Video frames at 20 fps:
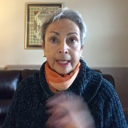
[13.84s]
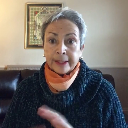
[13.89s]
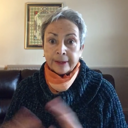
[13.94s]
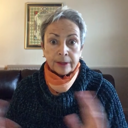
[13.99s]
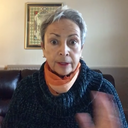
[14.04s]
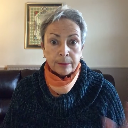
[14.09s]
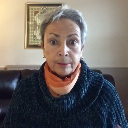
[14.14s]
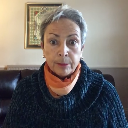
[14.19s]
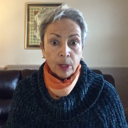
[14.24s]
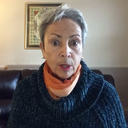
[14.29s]

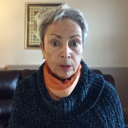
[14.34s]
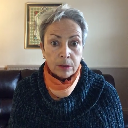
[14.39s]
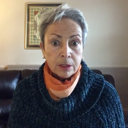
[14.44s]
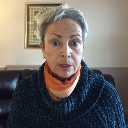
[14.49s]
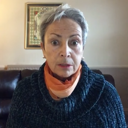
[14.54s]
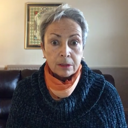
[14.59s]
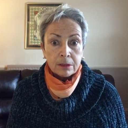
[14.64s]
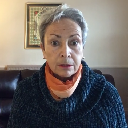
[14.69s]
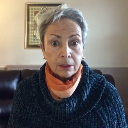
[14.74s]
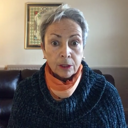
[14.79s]
the
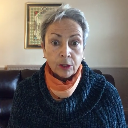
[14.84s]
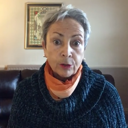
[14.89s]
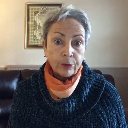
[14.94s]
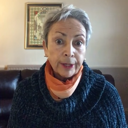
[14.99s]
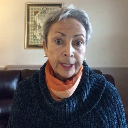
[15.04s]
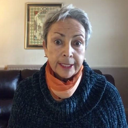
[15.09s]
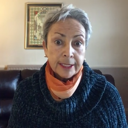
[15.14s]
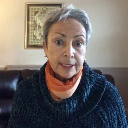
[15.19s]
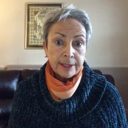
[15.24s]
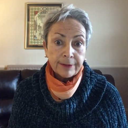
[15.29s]
most
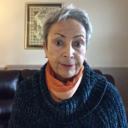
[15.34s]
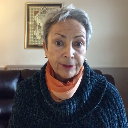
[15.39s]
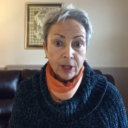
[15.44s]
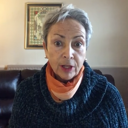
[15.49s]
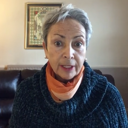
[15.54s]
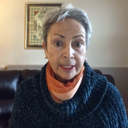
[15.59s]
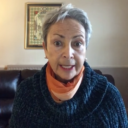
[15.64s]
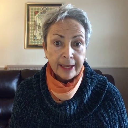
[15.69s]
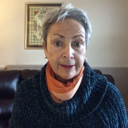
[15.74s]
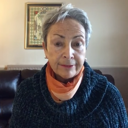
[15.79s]
crazy
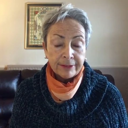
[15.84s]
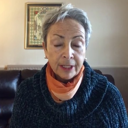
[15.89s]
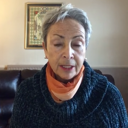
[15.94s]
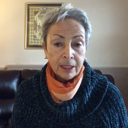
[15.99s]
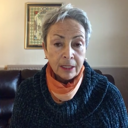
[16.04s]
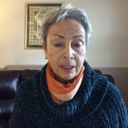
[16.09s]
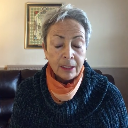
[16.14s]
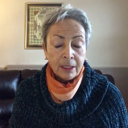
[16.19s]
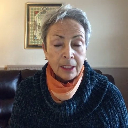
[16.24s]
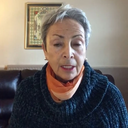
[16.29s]
vlog
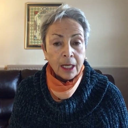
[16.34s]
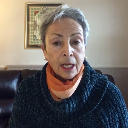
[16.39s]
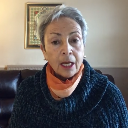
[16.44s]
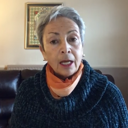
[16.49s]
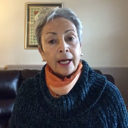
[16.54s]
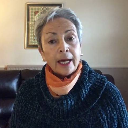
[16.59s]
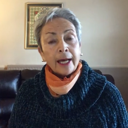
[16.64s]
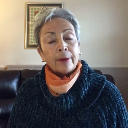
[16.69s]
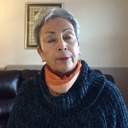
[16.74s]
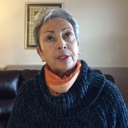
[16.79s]
ever.
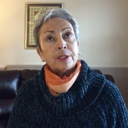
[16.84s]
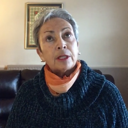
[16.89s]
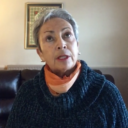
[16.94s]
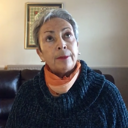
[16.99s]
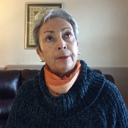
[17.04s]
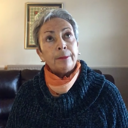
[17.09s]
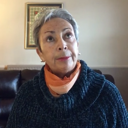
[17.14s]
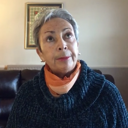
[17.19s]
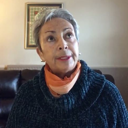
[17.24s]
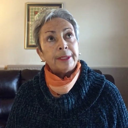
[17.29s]
I was
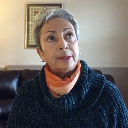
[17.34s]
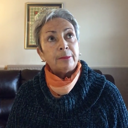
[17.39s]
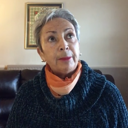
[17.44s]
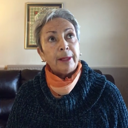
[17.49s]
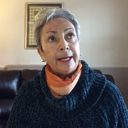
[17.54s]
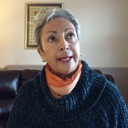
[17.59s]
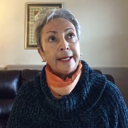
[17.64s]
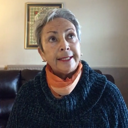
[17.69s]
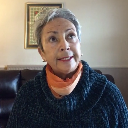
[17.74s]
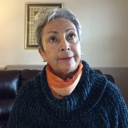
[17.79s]
accompanied
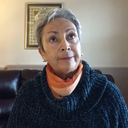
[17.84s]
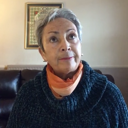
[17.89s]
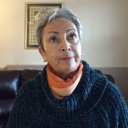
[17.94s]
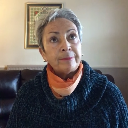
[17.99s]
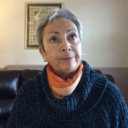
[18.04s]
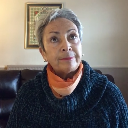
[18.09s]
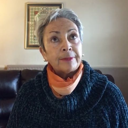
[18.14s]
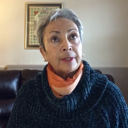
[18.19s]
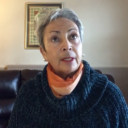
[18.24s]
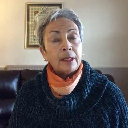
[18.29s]
by
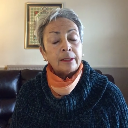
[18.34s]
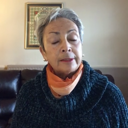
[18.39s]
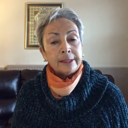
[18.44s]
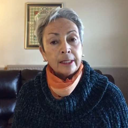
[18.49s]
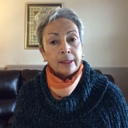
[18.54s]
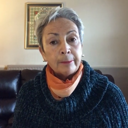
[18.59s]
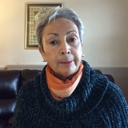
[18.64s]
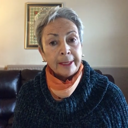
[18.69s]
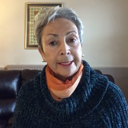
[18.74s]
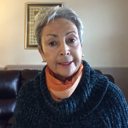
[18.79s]
a
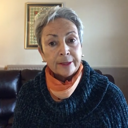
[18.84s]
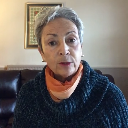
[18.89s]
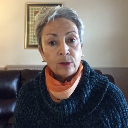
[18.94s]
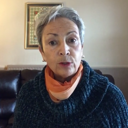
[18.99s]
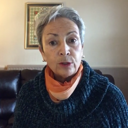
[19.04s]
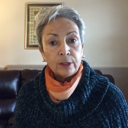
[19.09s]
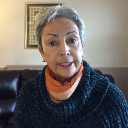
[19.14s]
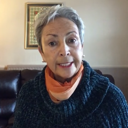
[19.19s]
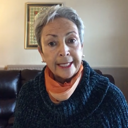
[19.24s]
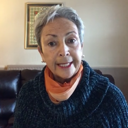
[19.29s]
young man
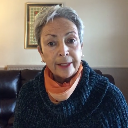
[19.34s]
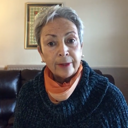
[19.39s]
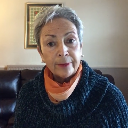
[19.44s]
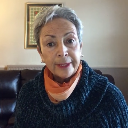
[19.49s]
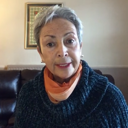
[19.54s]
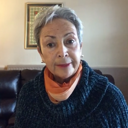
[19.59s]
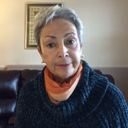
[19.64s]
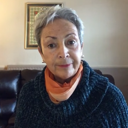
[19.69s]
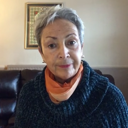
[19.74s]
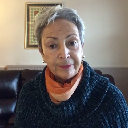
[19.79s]
called
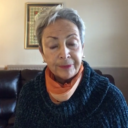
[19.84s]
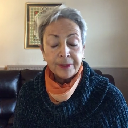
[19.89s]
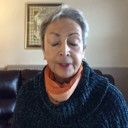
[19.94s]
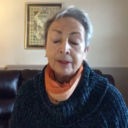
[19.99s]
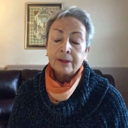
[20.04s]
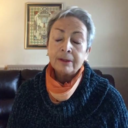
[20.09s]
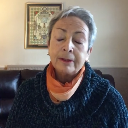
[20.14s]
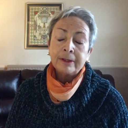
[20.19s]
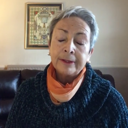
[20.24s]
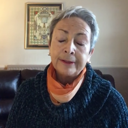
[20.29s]
Harry.
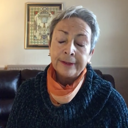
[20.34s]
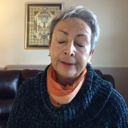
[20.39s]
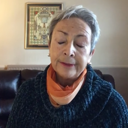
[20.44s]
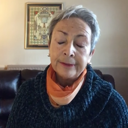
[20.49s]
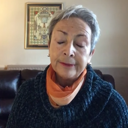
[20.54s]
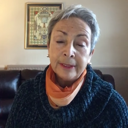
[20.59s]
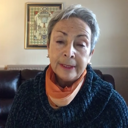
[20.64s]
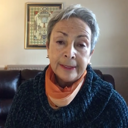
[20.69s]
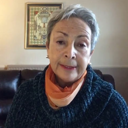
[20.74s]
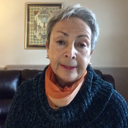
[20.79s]
Other
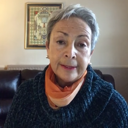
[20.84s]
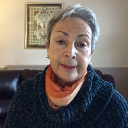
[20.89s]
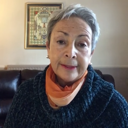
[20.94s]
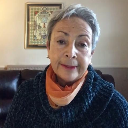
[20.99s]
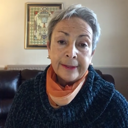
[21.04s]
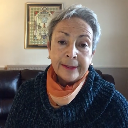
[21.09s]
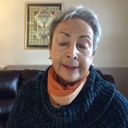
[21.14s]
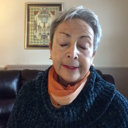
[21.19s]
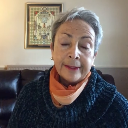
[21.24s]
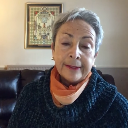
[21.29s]
than
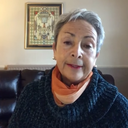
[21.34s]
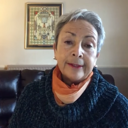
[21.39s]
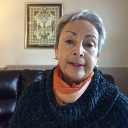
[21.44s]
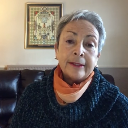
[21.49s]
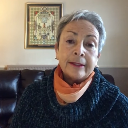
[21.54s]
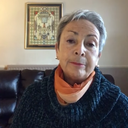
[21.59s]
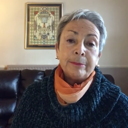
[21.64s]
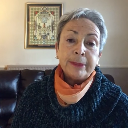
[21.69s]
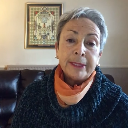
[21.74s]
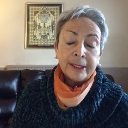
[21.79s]

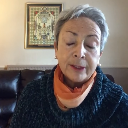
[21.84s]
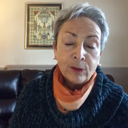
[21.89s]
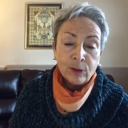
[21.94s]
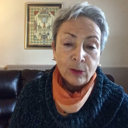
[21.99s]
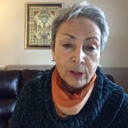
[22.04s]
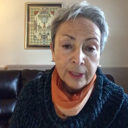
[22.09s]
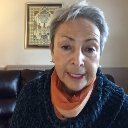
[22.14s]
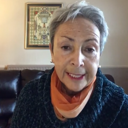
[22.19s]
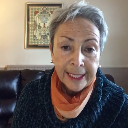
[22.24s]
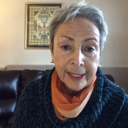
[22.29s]
being
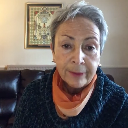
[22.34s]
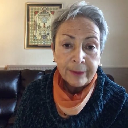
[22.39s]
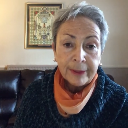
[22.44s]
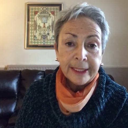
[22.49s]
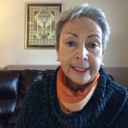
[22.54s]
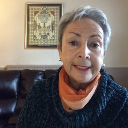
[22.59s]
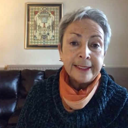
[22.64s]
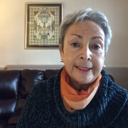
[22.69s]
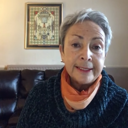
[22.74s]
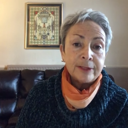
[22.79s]
called
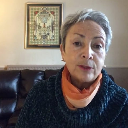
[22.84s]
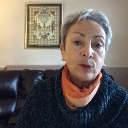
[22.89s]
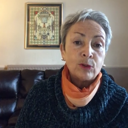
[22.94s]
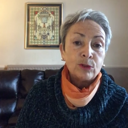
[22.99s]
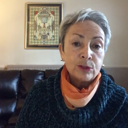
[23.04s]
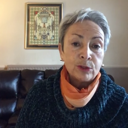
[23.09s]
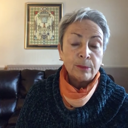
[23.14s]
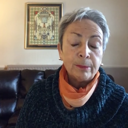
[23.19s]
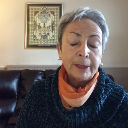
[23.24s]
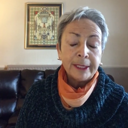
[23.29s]
Harry, he's
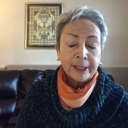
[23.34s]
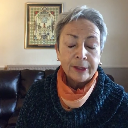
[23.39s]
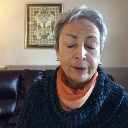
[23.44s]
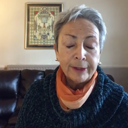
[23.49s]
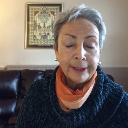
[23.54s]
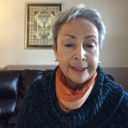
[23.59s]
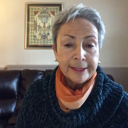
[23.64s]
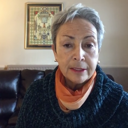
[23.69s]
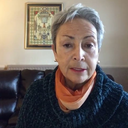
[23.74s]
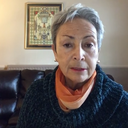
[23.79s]
also my
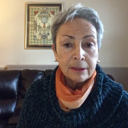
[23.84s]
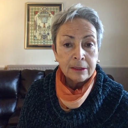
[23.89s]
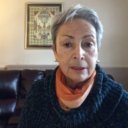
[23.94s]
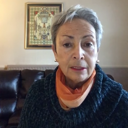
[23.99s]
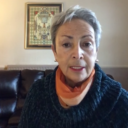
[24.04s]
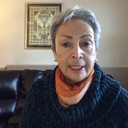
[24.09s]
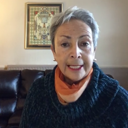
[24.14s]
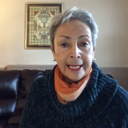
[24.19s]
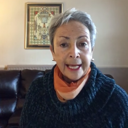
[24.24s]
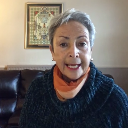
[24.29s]

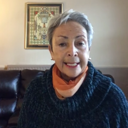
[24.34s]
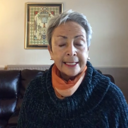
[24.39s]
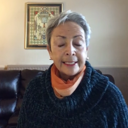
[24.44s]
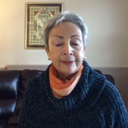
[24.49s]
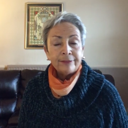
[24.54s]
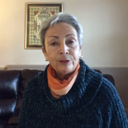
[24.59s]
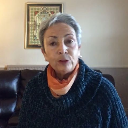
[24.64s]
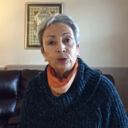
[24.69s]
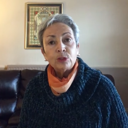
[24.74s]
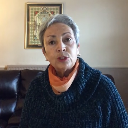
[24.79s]
grandson. And
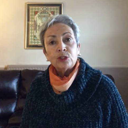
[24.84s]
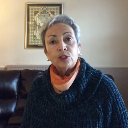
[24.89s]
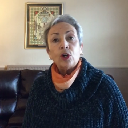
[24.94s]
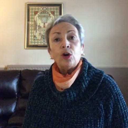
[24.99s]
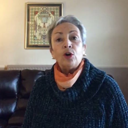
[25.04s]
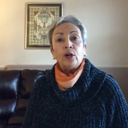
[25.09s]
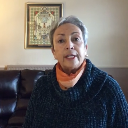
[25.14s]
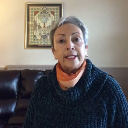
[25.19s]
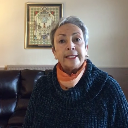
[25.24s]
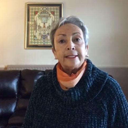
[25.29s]
if you
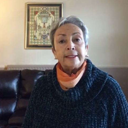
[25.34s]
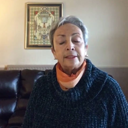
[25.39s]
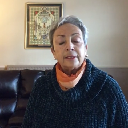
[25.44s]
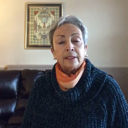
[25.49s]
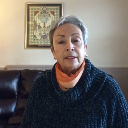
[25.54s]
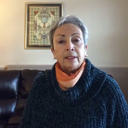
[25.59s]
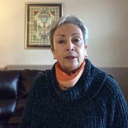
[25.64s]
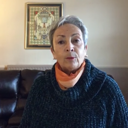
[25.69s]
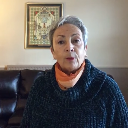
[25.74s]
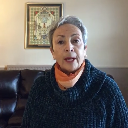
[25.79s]
saw it,
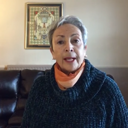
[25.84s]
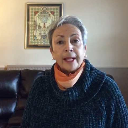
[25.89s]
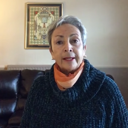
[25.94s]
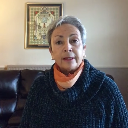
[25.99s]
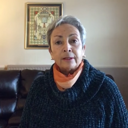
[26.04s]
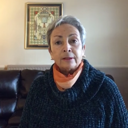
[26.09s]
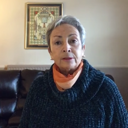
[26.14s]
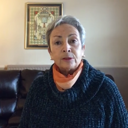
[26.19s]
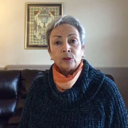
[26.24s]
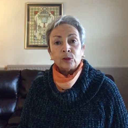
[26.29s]

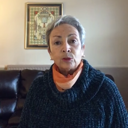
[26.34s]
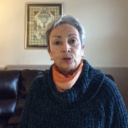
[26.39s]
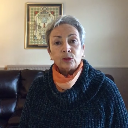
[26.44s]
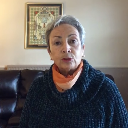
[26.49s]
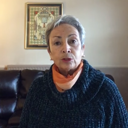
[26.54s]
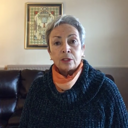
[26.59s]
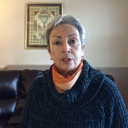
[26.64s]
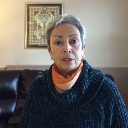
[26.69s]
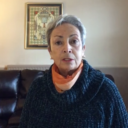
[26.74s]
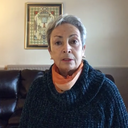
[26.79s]
well, you
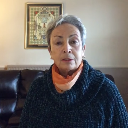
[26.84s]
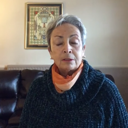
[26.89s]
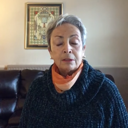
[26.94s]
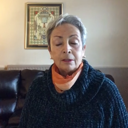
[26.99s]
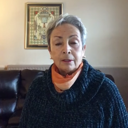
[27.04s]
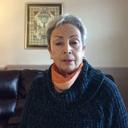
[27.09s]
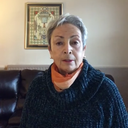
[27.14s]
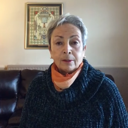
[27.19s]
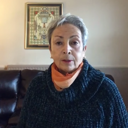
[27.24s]
just